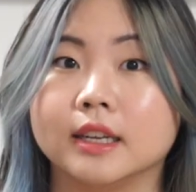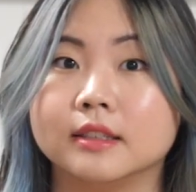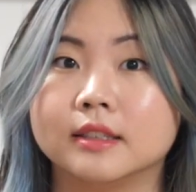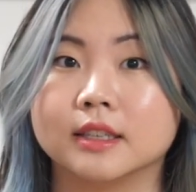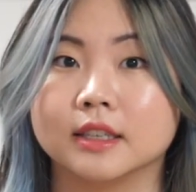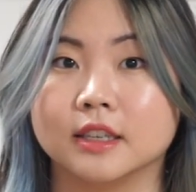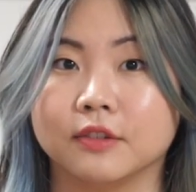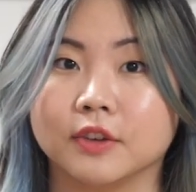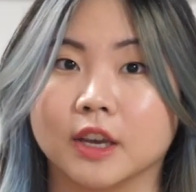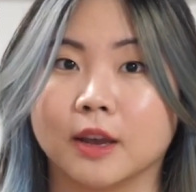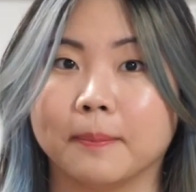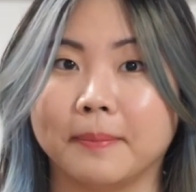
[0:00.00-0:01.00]

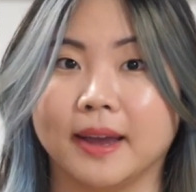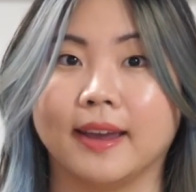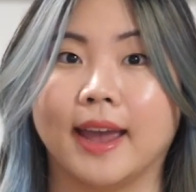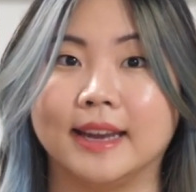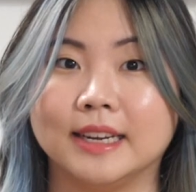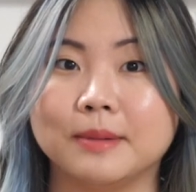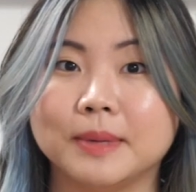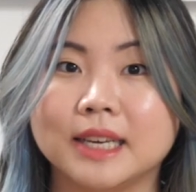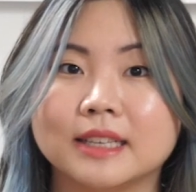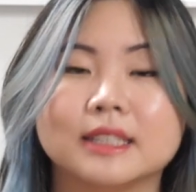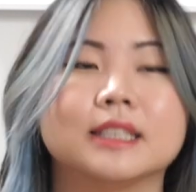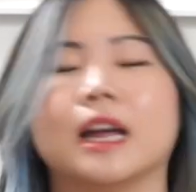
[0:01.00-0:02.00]
insignificant by any means.